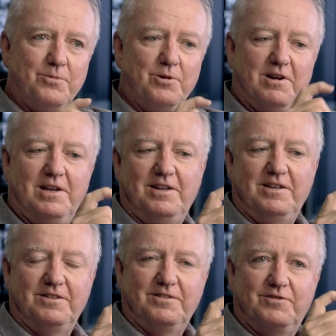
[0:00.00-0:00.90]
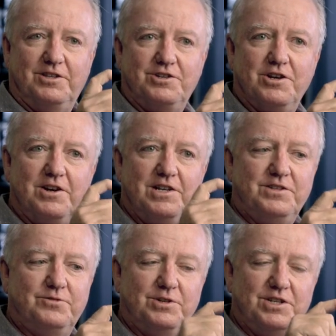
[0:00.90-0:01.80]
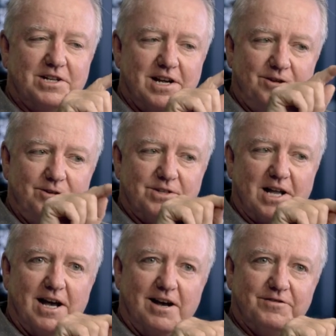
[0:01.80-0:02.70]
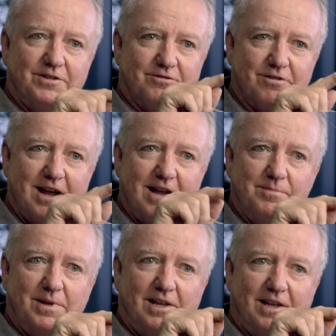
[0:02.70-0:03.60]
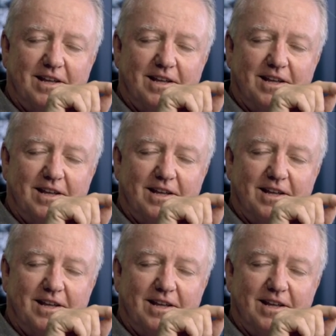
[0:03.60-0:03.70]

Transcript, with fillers: where I for the Chinese footage, I only used half the frame